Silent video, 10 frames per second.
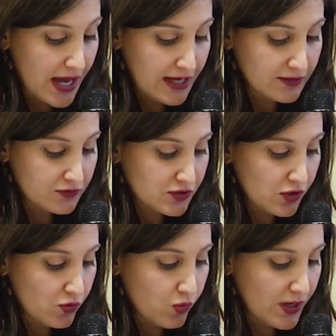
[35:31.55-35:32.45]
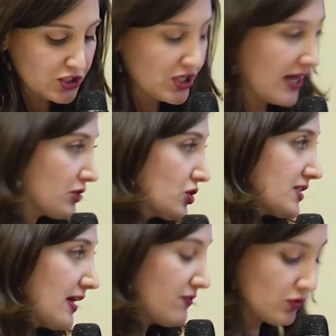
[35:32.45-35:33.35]
And if so, what challenges
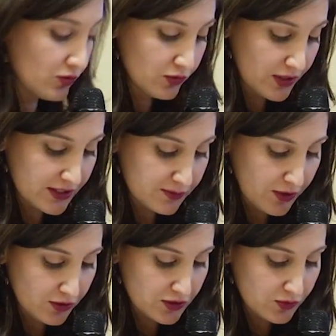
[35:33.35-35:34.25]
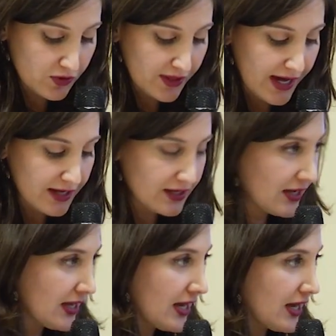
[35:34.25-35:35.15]
have you experienced with that?
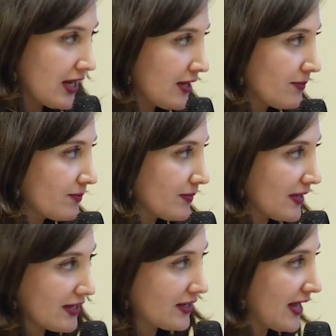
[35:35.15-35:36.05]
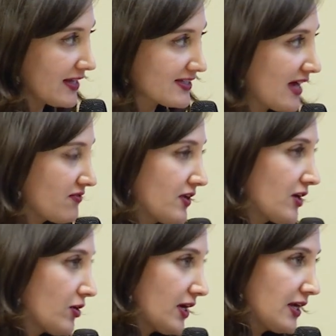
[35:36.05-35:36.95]
Has that
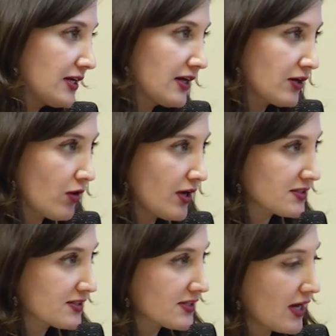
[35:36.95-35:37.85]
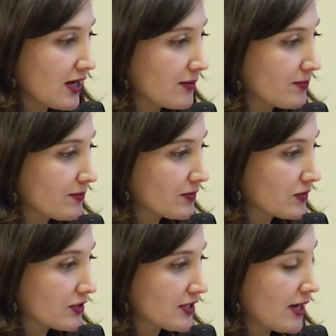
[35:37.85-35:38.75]
varied across
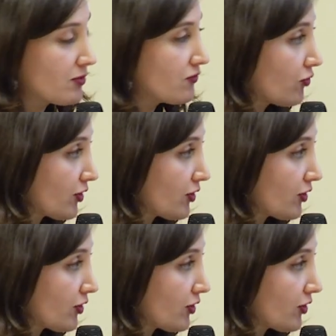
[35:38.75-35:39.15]
the type of